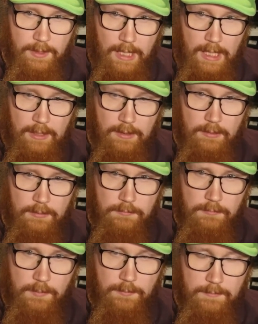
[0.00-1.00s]
Ha oh,
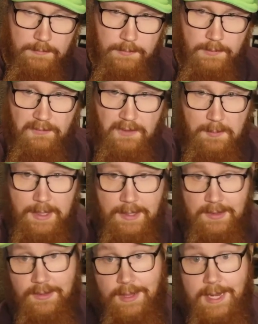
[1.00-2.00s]
50
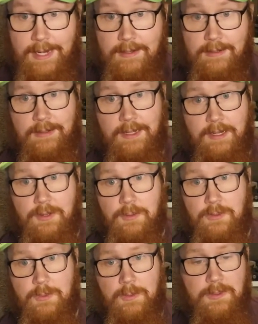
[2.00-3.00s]
minutes late, like
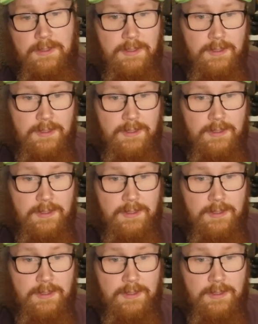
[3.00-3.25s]
usual.